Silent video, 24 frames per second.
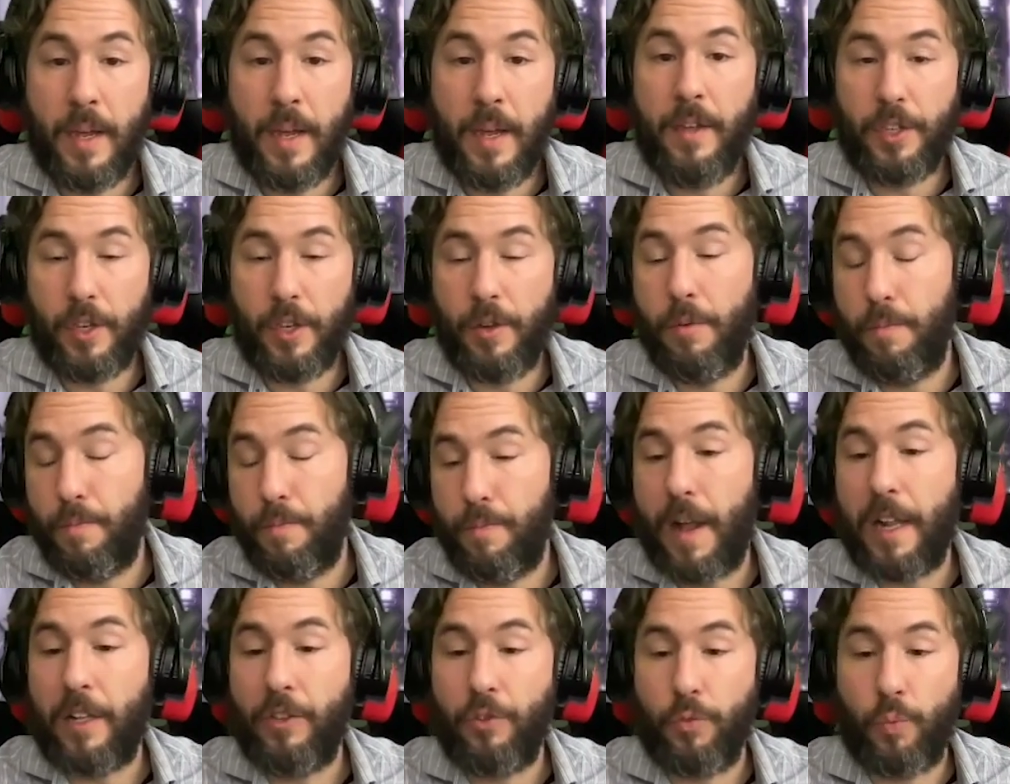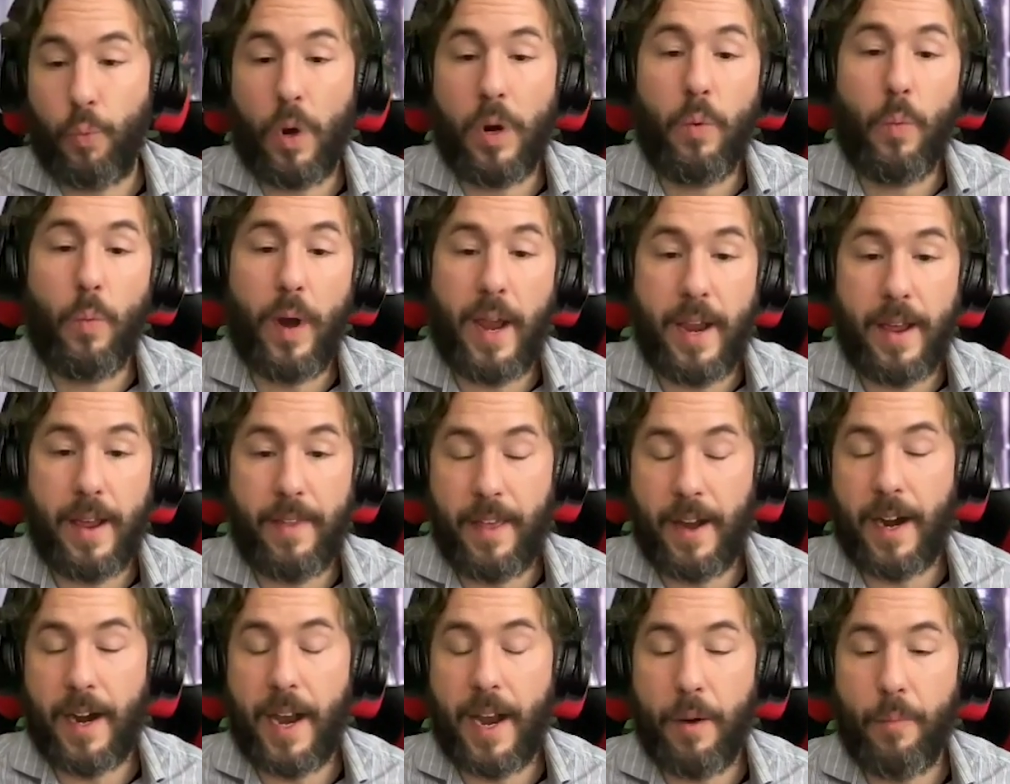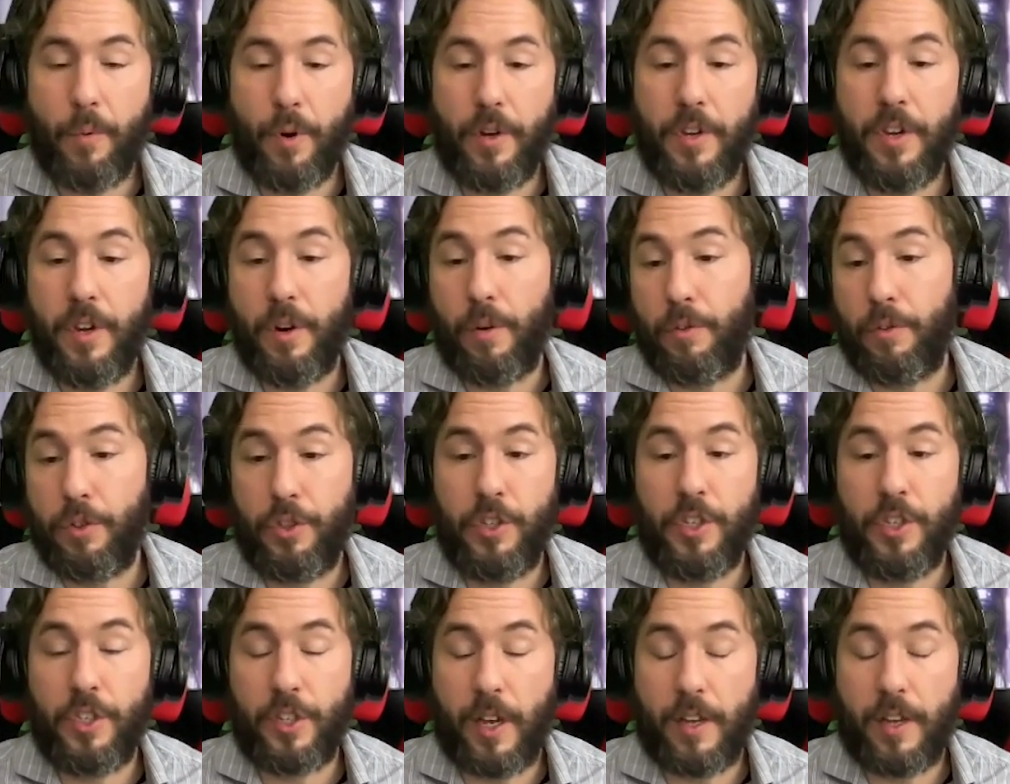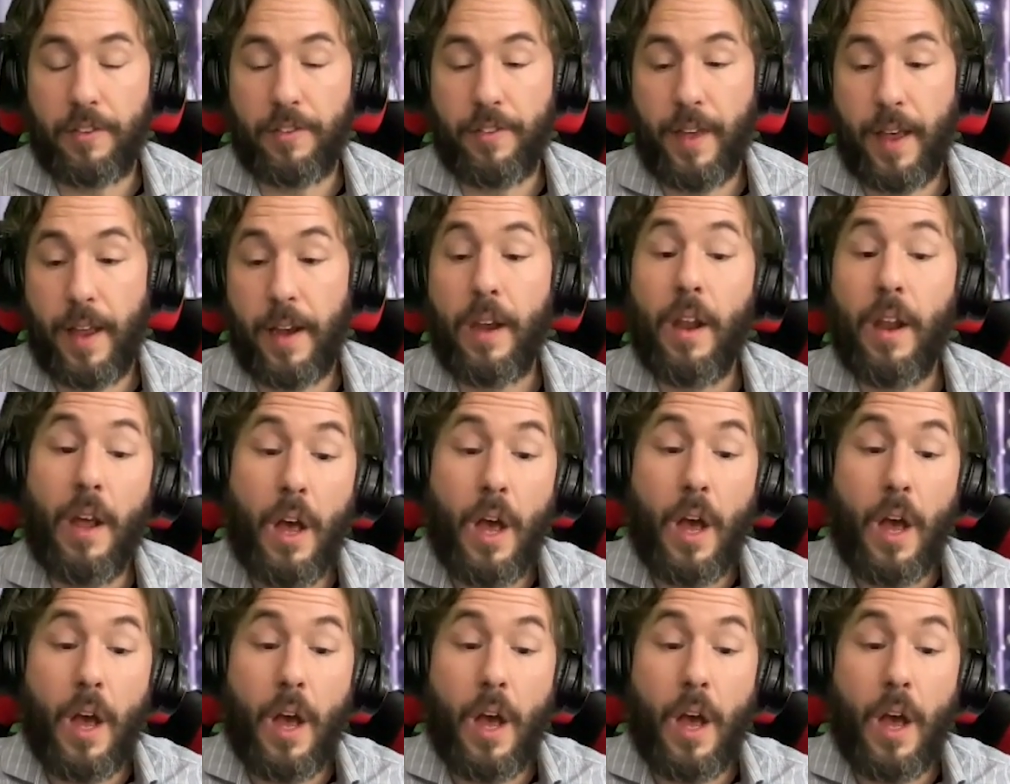So that's one way that I would discuss that.